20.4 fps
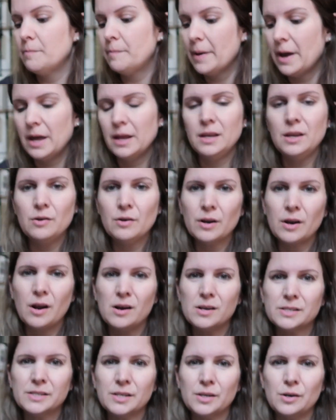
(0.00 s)
But you can
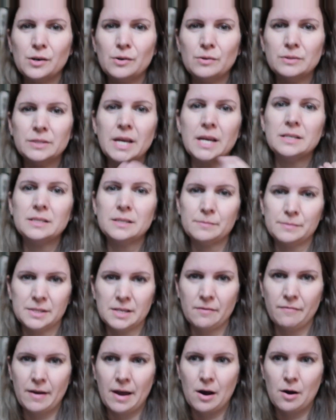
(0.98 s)
also take some
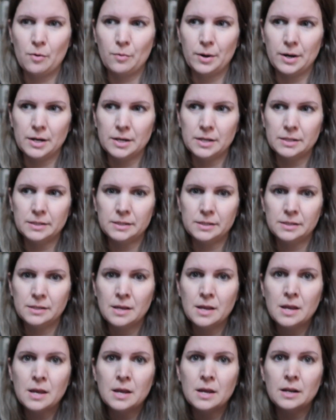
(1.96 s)
stuff out where it's
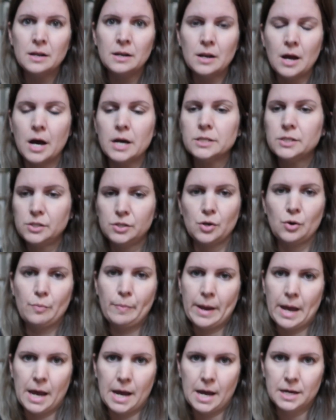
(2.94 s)
not so
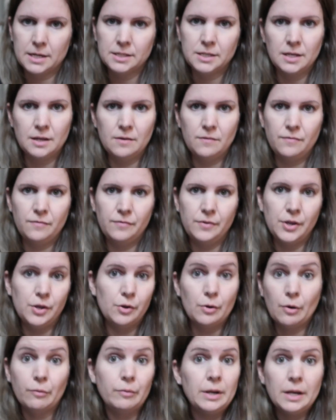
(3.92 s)
packed if
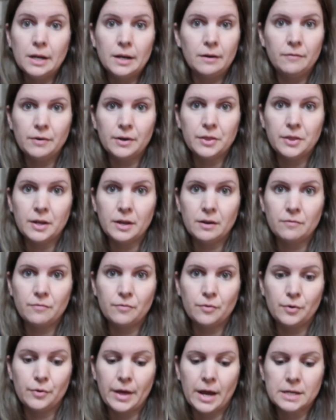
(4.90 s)
you don't need everything
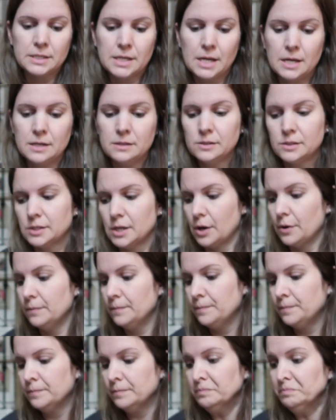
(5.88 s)
for that day.
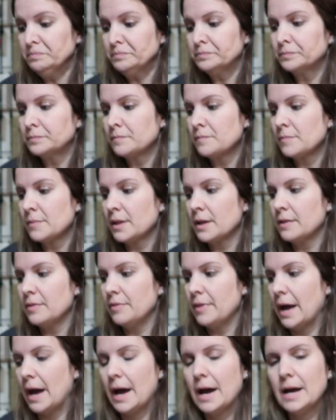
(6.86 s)
So
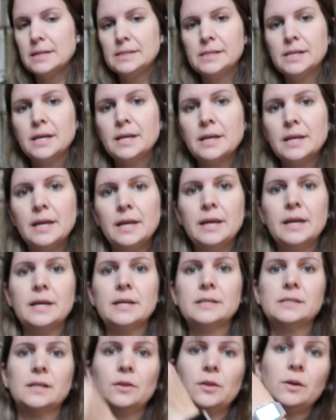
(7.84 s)
that
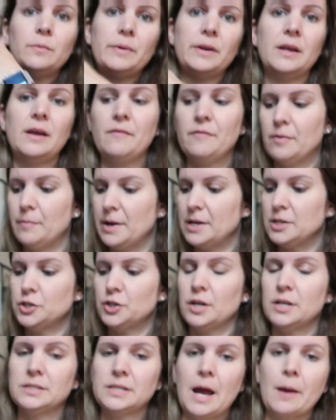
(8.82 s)
is a little bit of
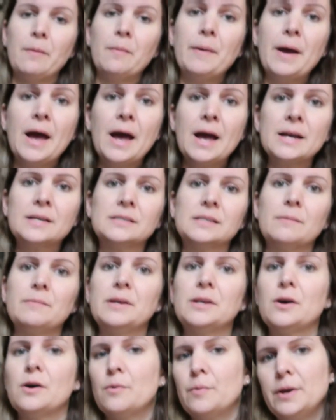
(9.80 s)
information on diaper bags. Let
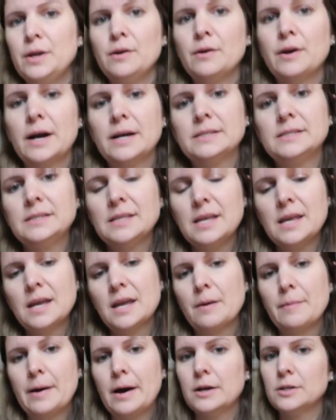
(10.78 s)
me know what you guys
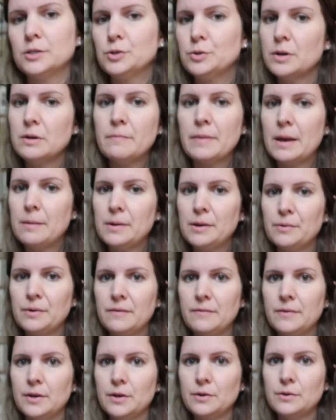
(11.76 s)
think about doing baby
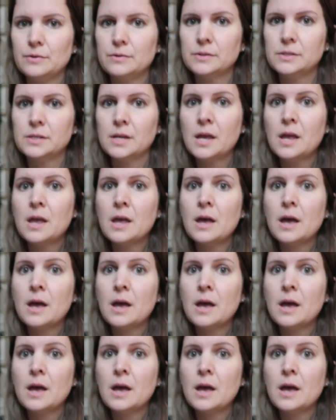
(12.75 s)
reviews.